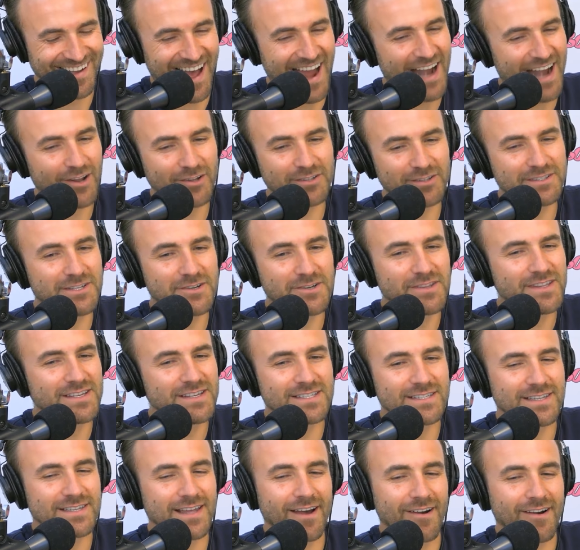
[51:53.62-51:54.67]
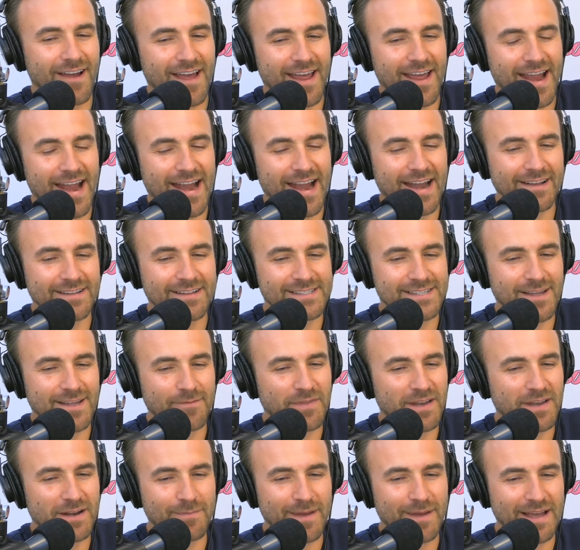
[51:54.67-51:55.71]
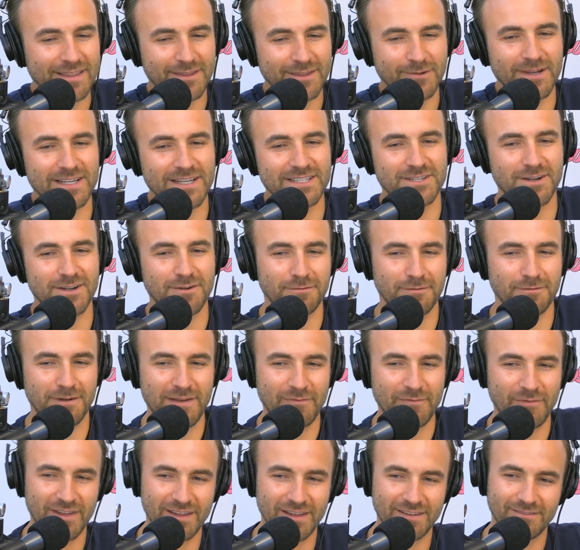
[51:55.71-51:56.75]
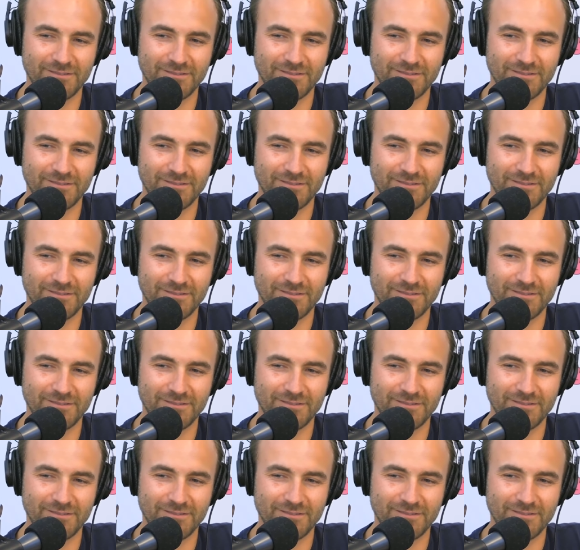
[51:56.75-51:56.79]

I don't do this though, and, something about the way Jo framed it